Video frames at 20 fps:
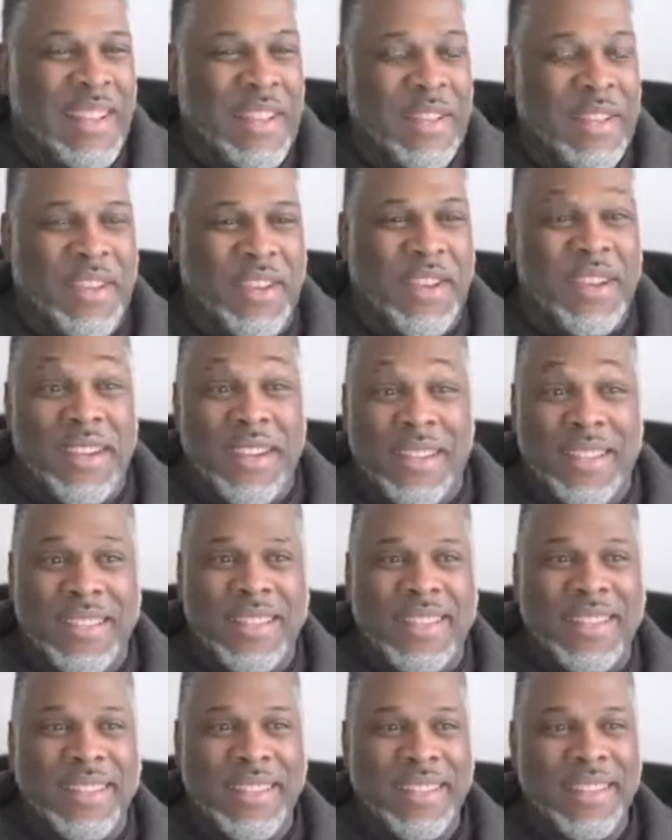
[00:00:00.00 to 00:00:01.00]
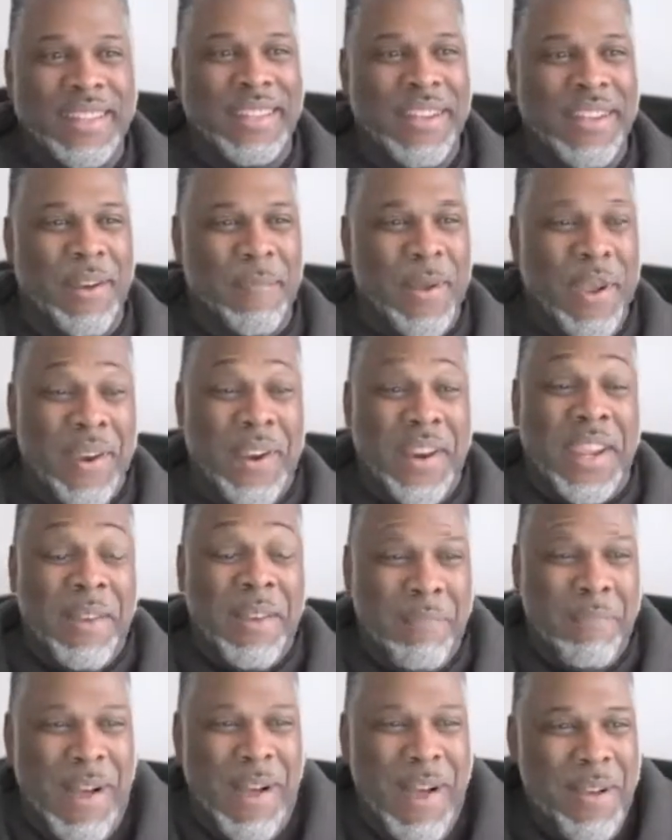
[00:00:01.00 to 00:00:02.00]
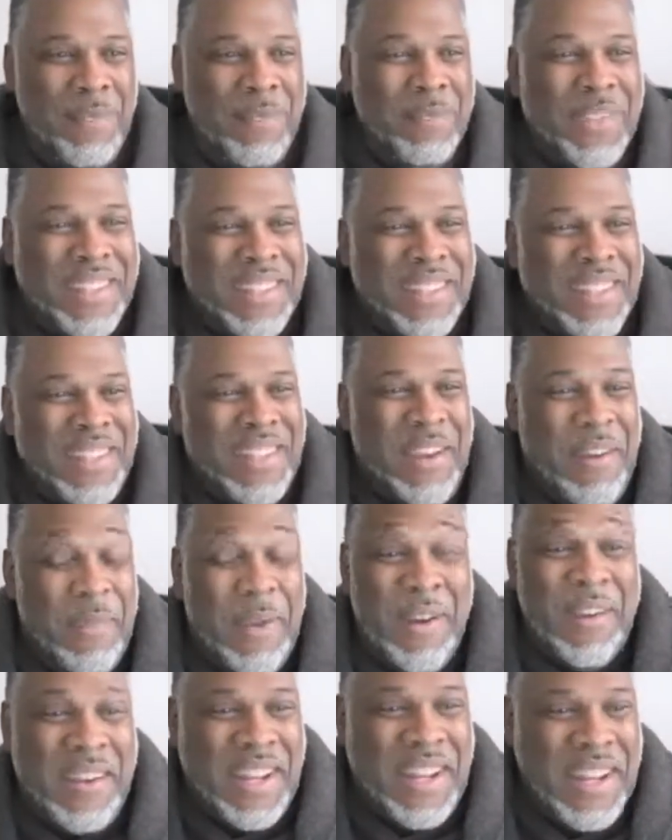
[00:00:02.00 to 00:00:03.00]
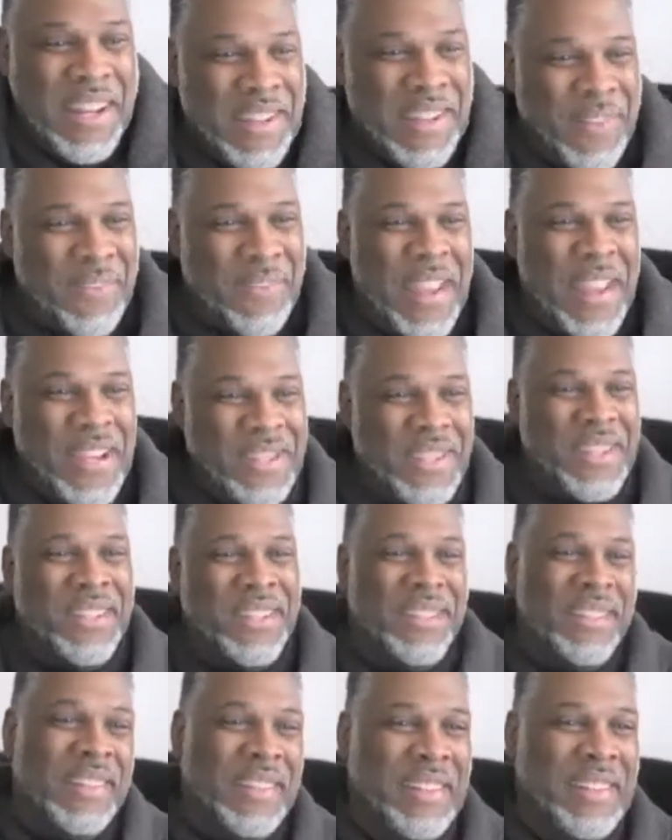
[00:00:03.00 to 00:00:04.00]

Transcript: Because American bombs, American intervention,